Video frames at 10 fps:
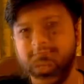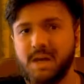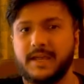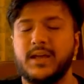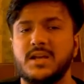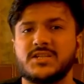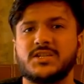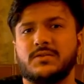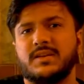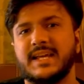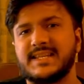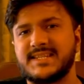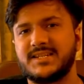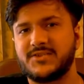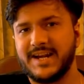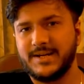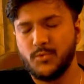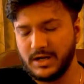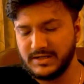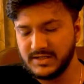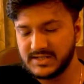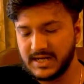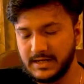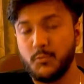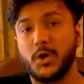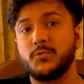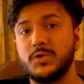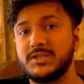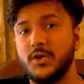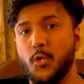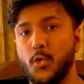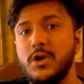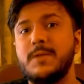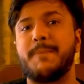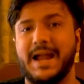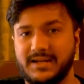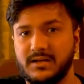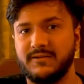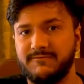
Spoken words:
Okay, so let's try to understand what was the old pattern